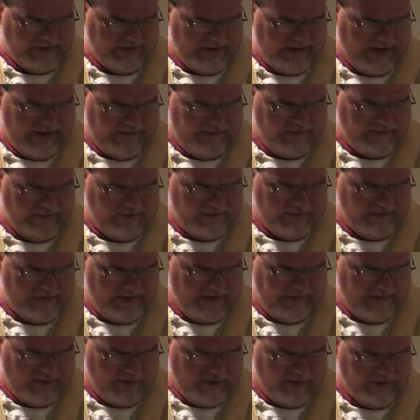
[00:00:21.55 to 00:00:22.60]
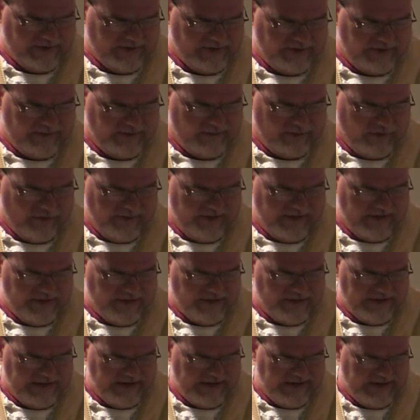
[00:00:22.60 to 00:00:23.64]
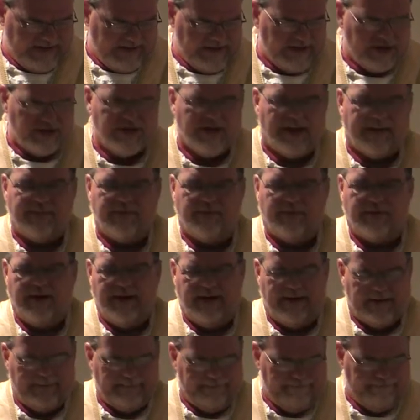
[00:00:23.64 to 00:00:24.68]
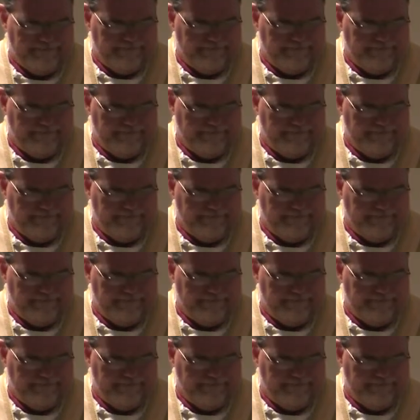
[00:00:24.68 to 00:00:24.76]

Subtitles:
taken from St. Paul's letter to the Romans, chapter 8.